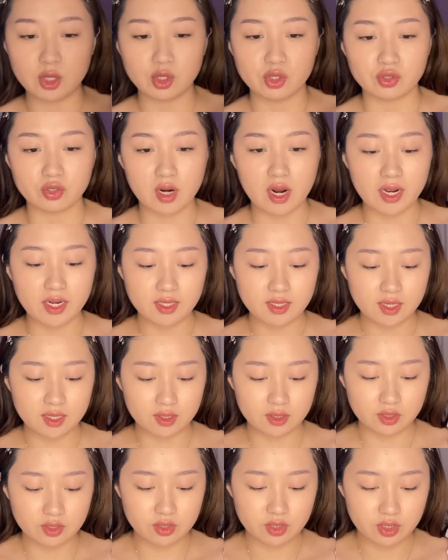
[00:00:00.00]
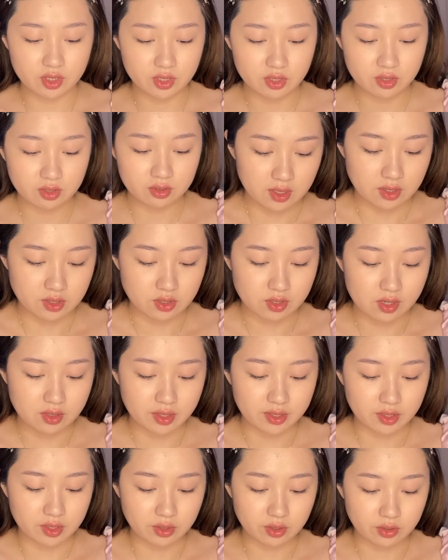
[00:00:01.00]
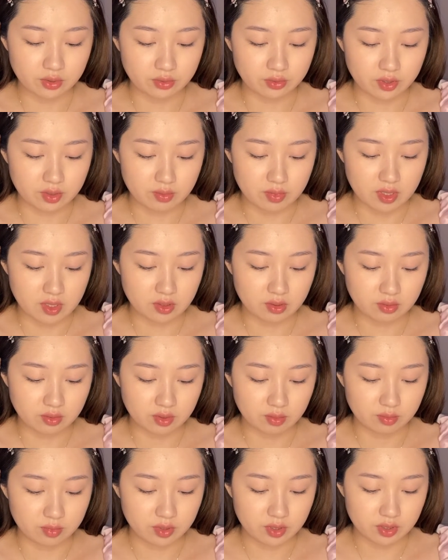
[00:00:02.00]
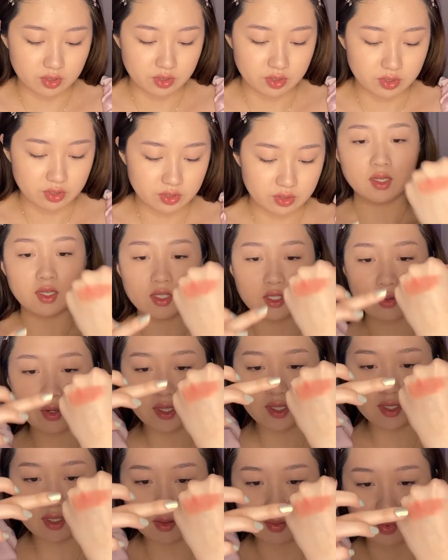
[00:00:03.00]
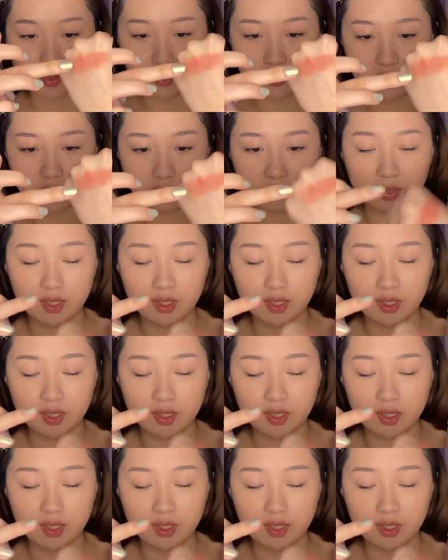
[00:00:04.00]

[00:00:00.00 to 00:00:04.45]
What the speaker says: dry texture. It's not like a creamy cream blush. It's quite smooth and